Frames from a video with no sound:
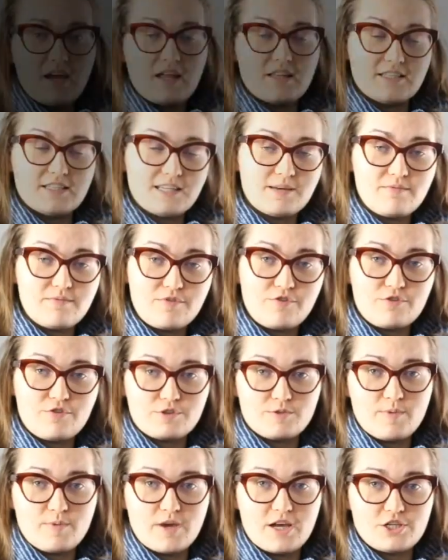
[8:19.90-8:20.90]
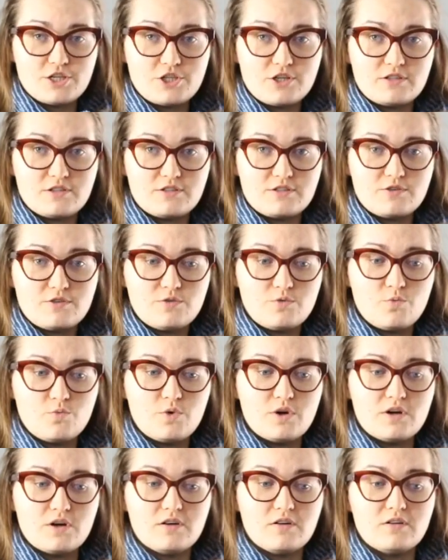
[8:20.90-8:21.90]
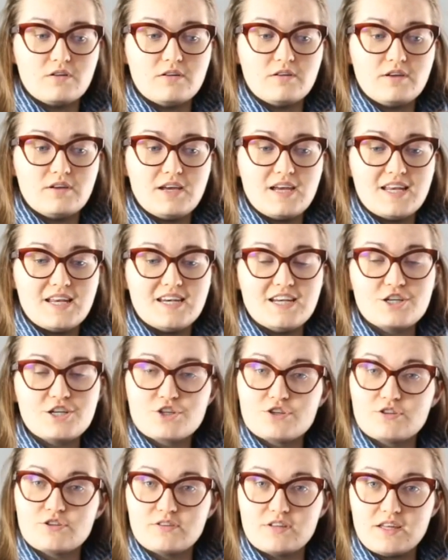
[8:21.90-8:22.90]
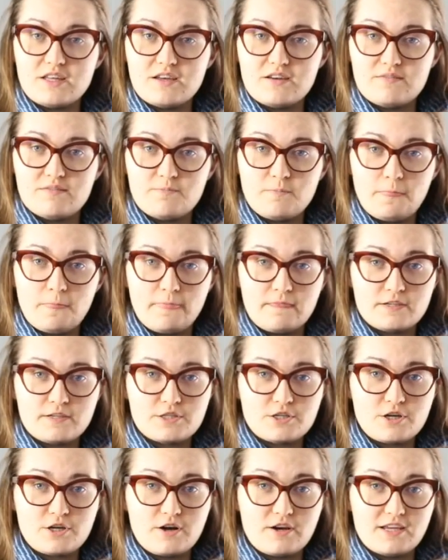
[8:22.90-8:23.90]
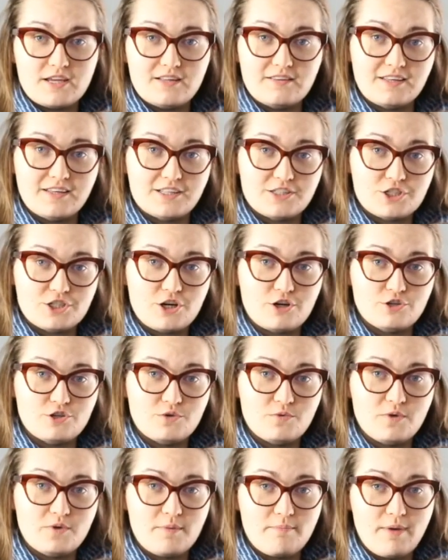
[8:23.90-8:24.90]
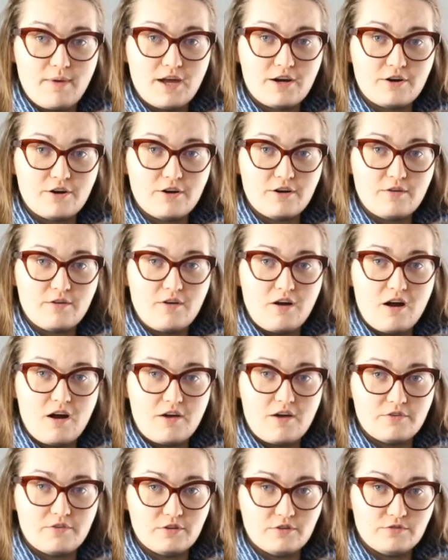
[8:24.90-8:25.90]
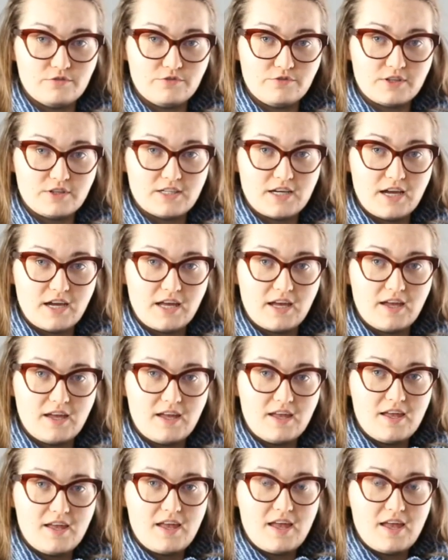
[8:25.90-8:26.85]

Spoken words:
And some of those patients will initially start healing and start doing better on the gluten-free diet,